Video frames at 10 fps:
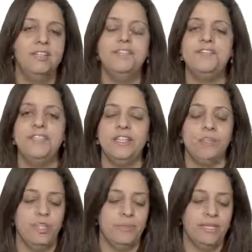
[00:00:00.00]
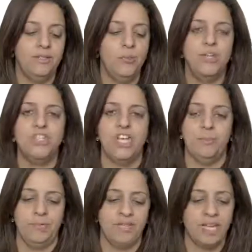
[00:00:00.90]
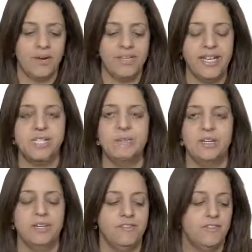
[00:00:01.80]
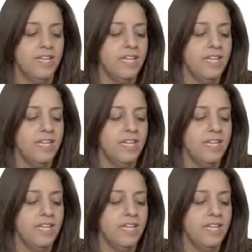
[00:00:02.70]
defeated human world champion Garry Kasparov